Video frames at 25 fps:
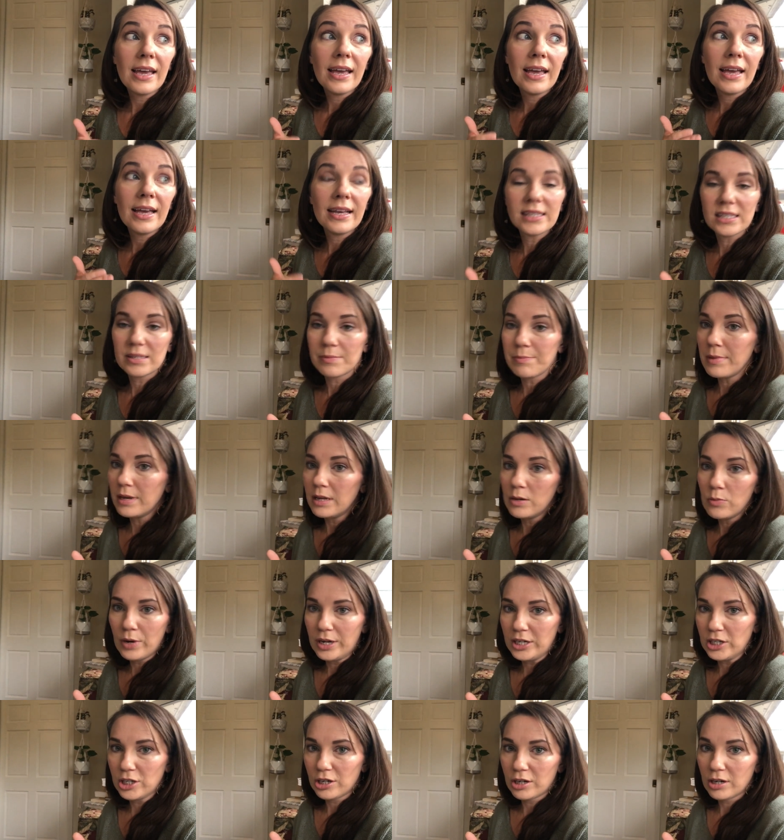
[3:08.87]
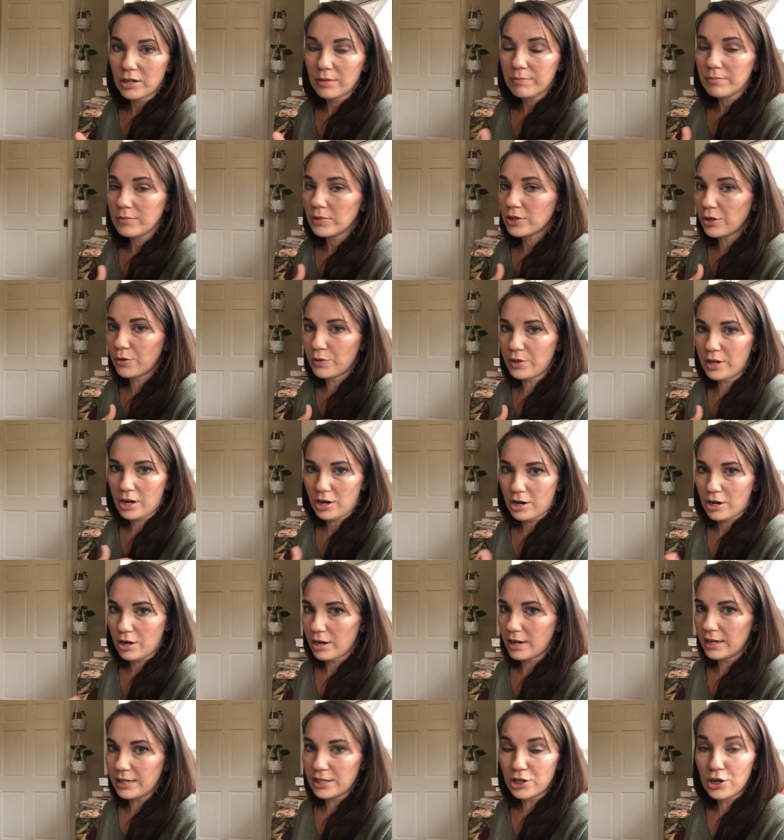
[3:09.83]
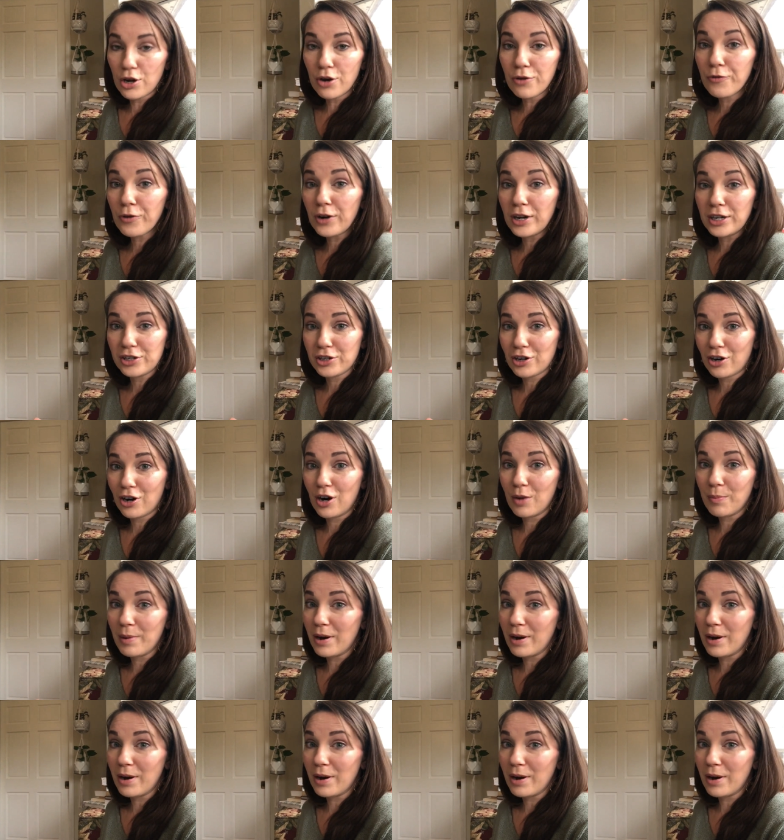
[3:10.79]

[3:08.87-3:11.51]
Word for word: It's midwinter, so there is no fresh herb